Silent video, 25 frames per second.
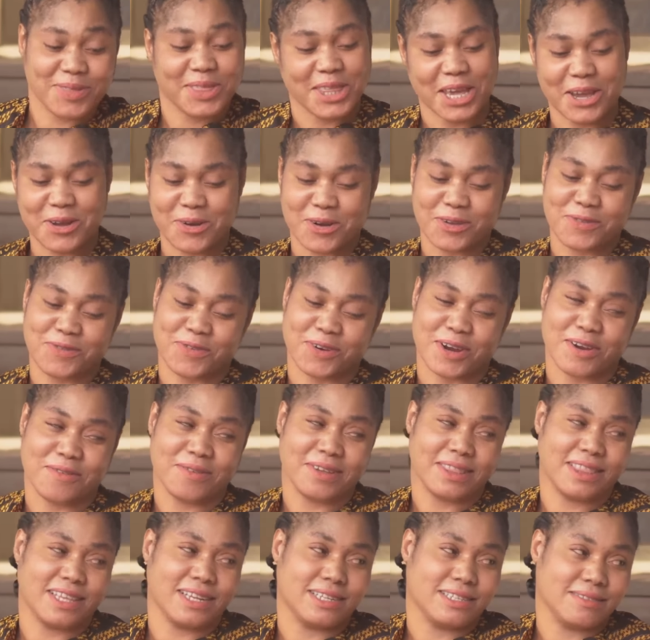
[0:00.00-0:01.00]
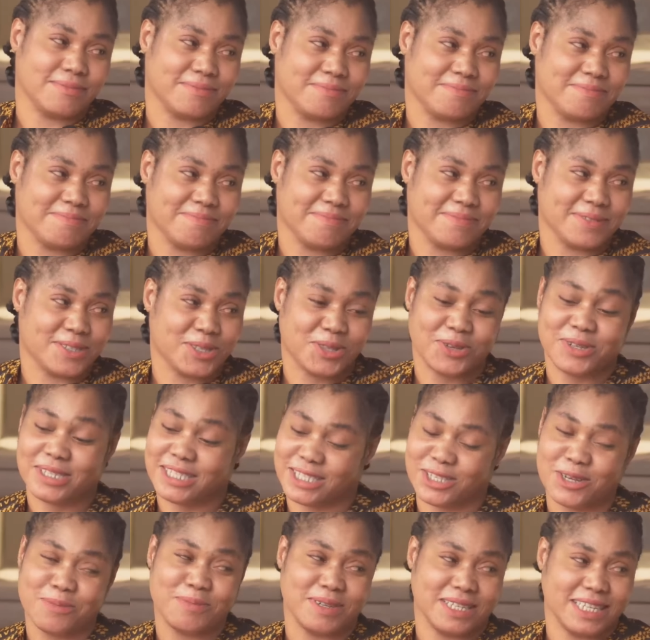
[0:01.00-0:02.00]
thank God for everything. Although
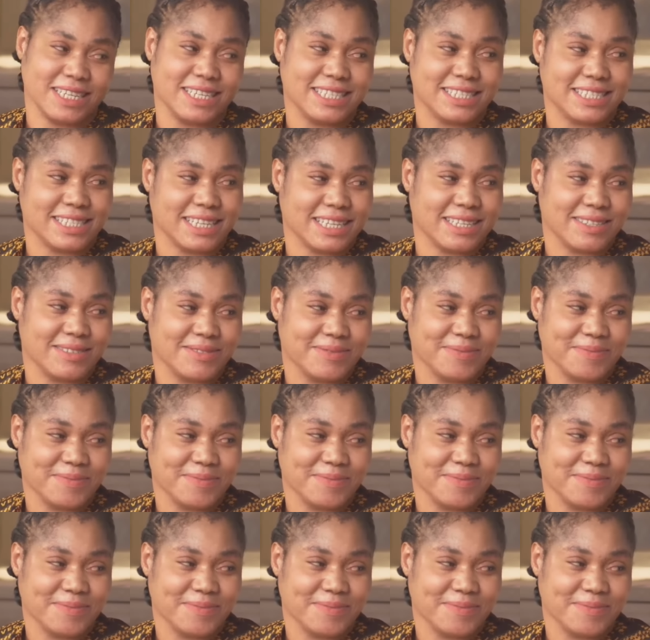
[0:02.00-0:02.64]
it's not been easy.